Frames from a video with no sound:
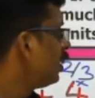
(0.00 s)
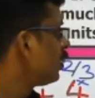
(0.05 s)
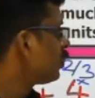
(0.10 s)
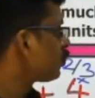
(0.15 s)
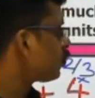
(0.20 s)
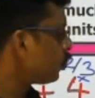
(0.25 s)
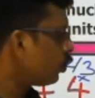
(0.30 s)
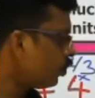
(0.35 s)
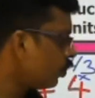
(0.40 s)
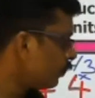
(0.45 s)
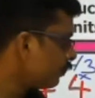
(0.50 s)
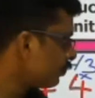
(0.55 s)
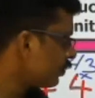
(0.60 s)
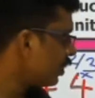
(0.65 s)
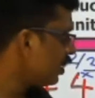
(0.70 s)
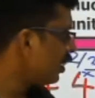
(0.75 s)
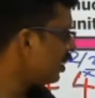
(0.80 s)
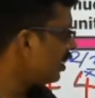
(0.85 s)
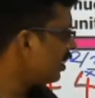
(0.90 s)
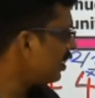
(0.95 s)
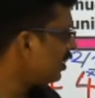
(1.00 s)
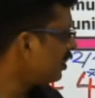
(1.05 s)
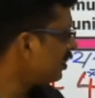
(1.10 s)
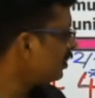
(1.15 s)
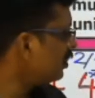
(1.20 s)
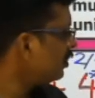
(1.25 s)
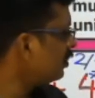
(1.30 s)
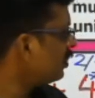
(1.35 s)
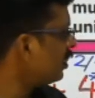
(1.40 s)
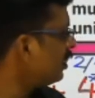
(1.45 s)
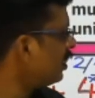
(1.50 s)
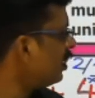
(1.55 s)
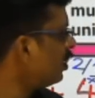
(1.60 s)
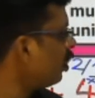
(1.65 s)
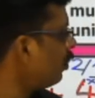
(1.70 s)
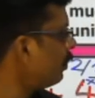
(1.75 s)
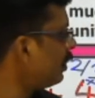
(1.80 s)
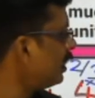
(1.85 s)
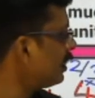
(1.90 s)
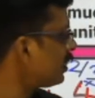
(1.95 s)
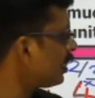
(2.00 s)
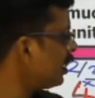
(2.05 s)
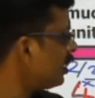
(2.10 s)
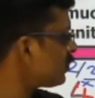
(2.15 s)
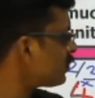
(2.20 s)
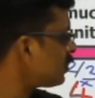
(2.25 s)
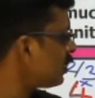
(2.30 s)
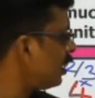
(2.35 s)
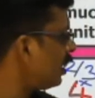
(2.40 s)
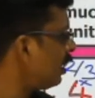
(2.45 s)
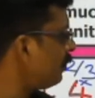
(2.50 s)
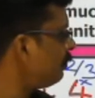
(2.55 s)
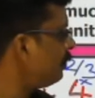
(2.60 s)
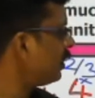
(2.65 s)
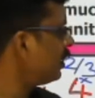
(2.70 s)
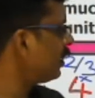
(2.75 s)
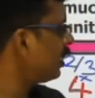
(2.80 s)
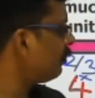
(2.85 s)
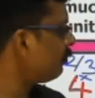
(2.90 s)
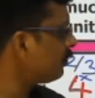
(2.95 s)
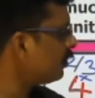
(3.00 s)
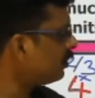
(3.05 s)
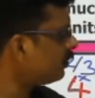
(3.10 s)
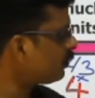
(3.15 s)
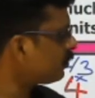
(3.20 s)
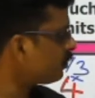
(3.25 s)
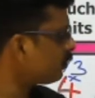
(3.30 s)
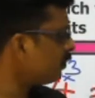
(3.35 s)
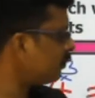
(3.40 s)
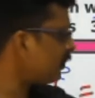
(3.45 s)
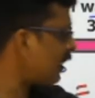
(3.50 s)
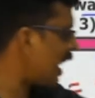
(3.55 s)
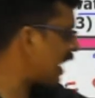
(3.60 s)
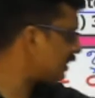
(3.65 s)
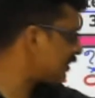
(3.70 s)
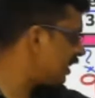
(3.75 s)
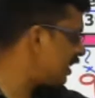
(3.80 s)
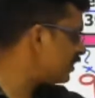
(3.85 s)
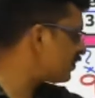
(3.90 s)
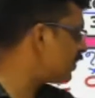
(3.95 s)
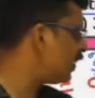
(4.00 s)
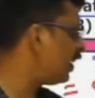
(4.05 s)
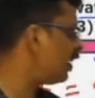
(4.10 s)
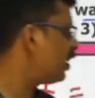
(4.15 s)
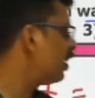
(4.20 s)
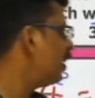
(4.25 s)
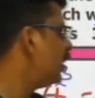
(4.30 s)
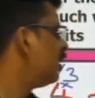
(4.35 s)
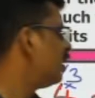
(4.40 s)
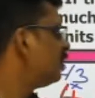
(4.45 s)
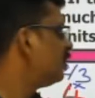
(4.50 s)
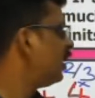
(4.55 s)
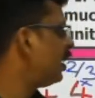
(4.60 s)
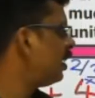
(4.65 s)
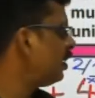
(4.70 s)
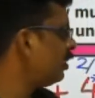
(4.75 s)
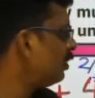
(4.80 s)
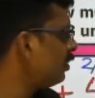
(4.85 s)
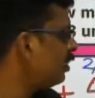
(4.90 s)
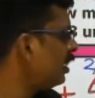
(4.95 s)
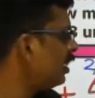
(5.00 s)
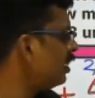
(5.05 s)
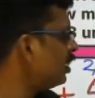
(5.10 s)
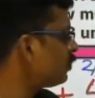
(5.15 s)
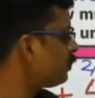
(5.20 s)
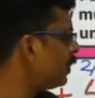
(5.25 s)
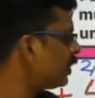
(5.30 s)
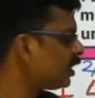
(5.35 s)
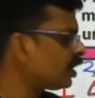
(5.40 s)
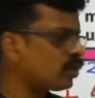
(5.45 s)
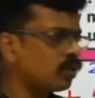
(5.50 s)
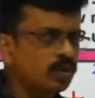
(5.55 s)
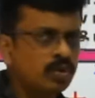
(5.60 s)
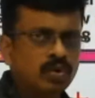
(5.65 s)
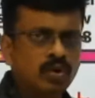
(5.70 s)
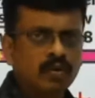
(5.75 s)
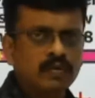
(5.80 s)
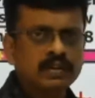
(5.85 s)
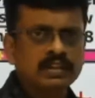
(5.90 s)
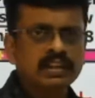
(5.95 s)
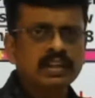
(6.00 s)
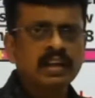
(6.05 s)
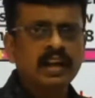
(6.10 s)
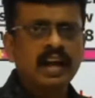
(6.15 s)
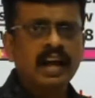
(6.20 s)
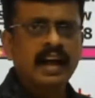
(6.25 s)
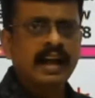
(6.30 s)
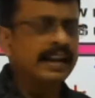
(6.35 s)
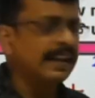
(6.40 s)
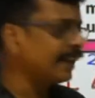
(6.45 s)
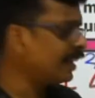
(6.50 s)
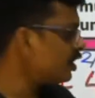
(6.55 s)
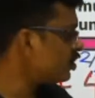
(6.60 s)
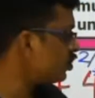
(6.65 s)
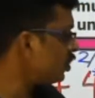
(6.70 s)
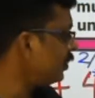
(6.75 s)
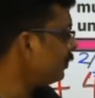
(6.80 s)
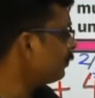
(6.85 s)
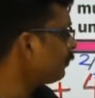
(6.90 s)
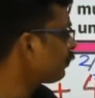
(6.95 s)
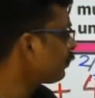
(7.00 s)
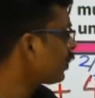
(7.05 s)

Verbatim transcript: So the denominator is a big number, fraction is there, then it is better to go with allegation,